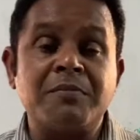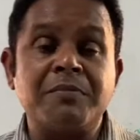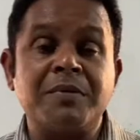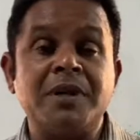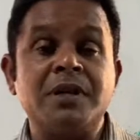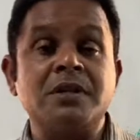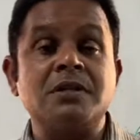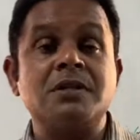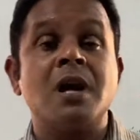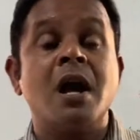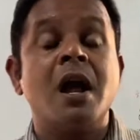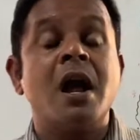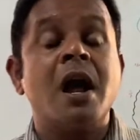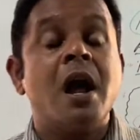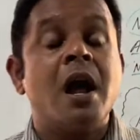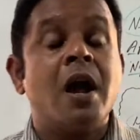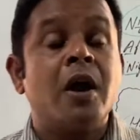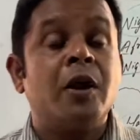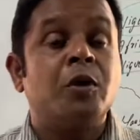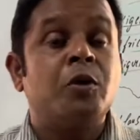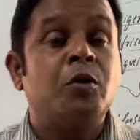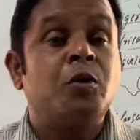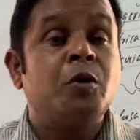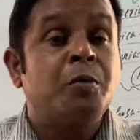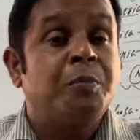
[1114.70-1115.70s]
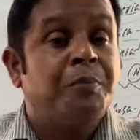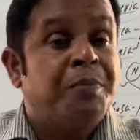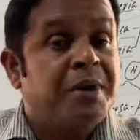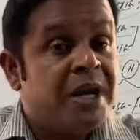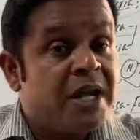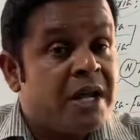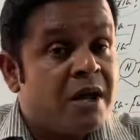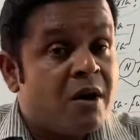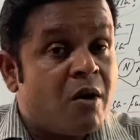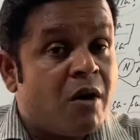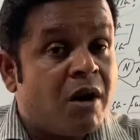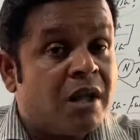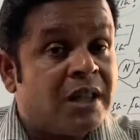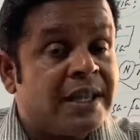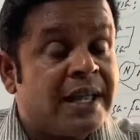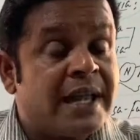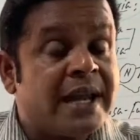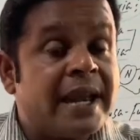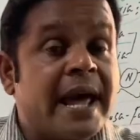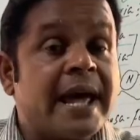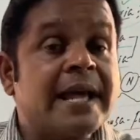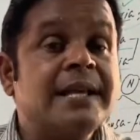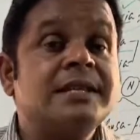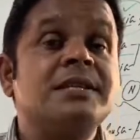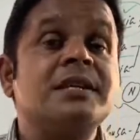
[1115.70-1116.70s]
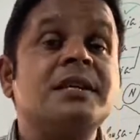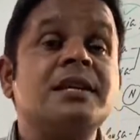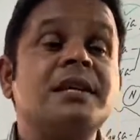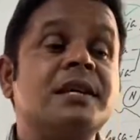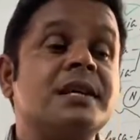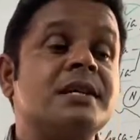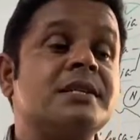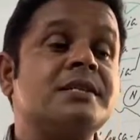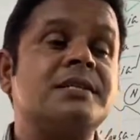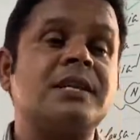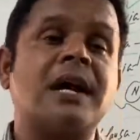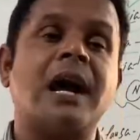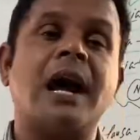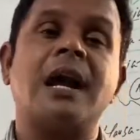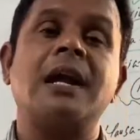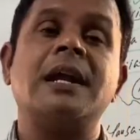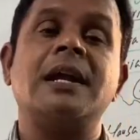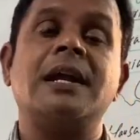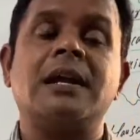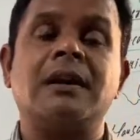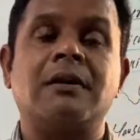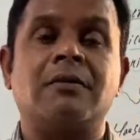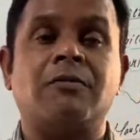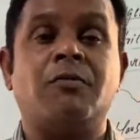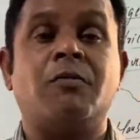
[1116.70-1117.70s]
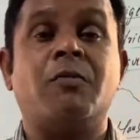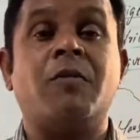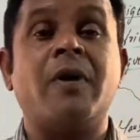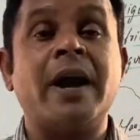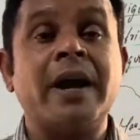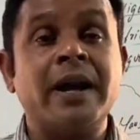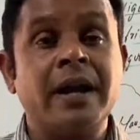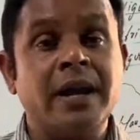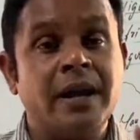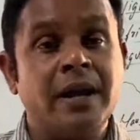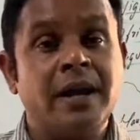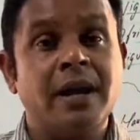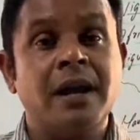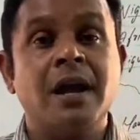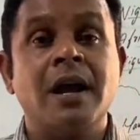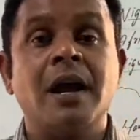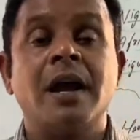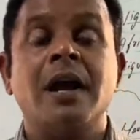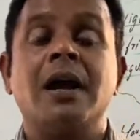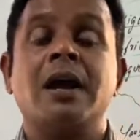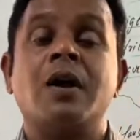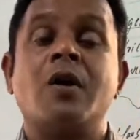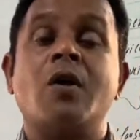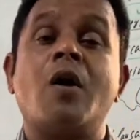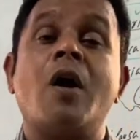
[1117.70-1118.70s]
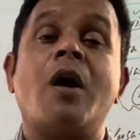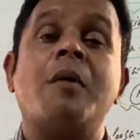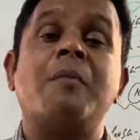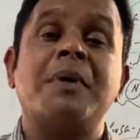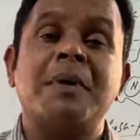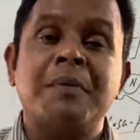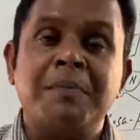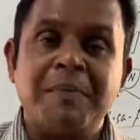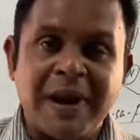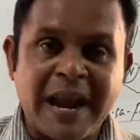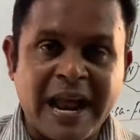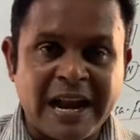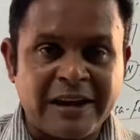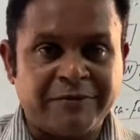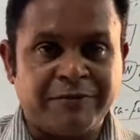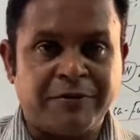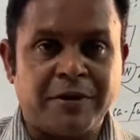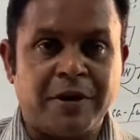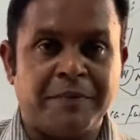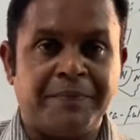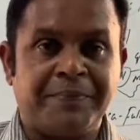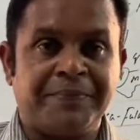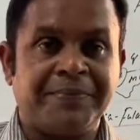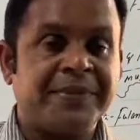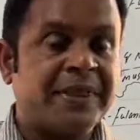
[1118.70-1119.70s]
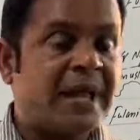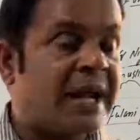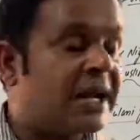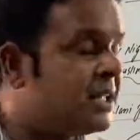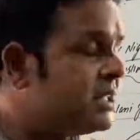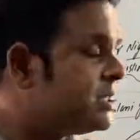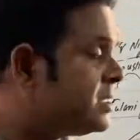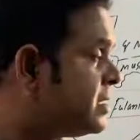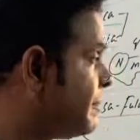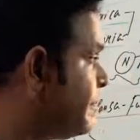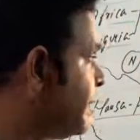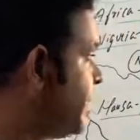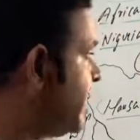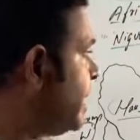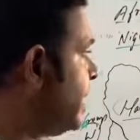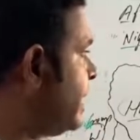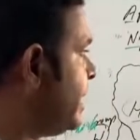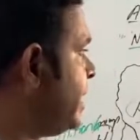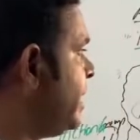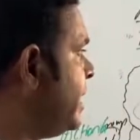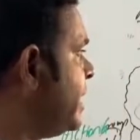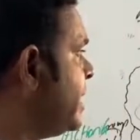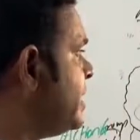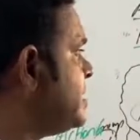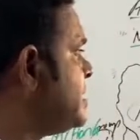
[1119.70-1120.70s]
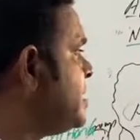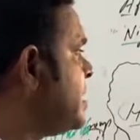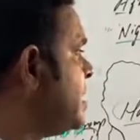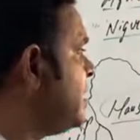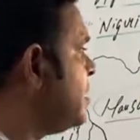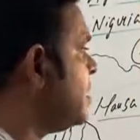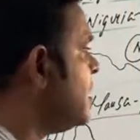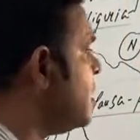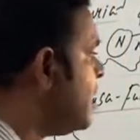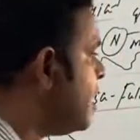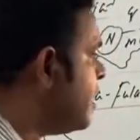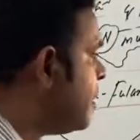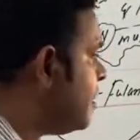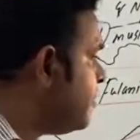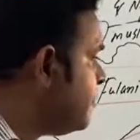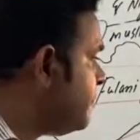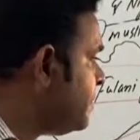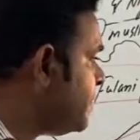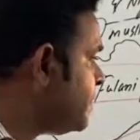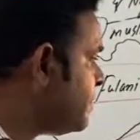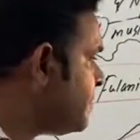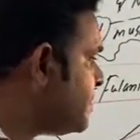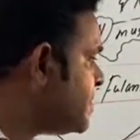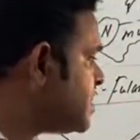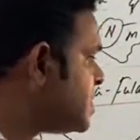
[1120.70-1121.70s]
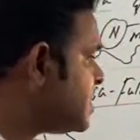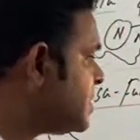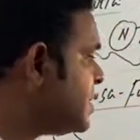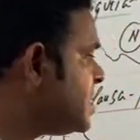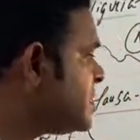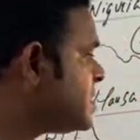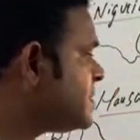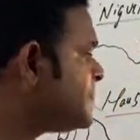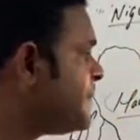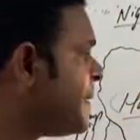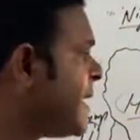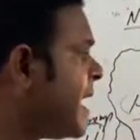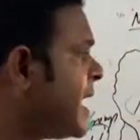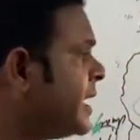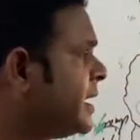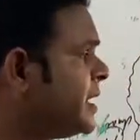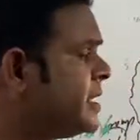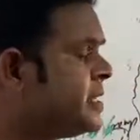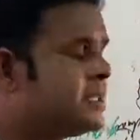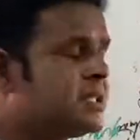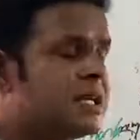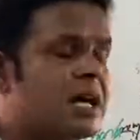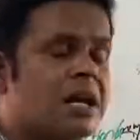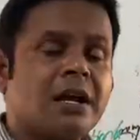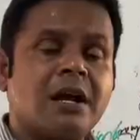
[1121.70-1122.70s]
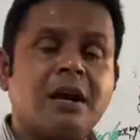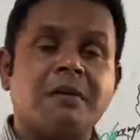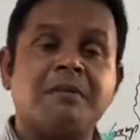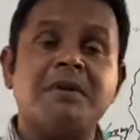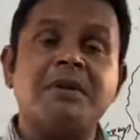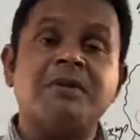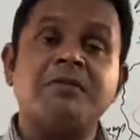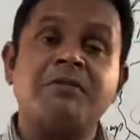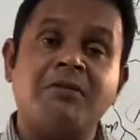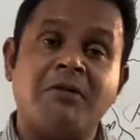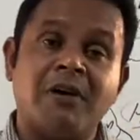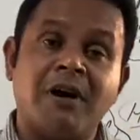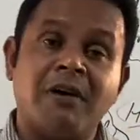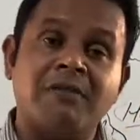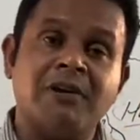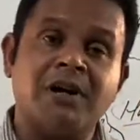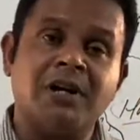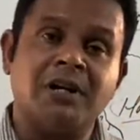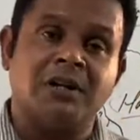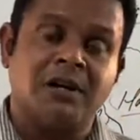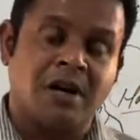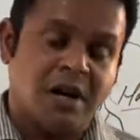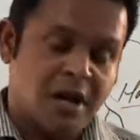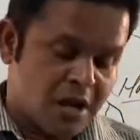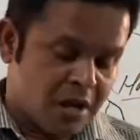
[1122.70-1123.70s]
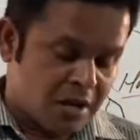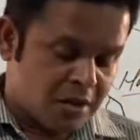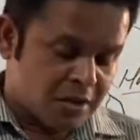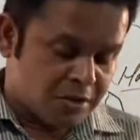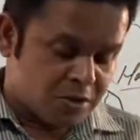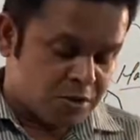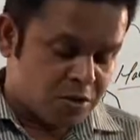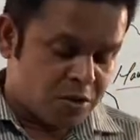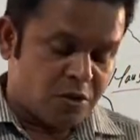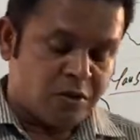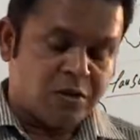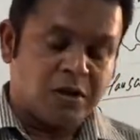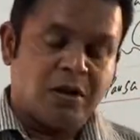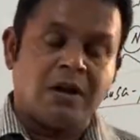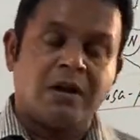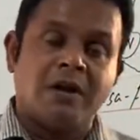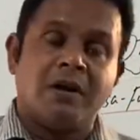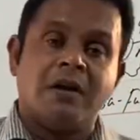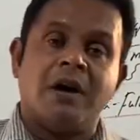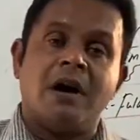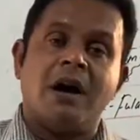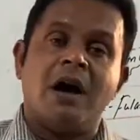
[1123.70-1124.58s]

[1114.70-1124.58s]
meant to bring all the Nigerians under one common platform. That is the main intention with which these parties are coming forward. So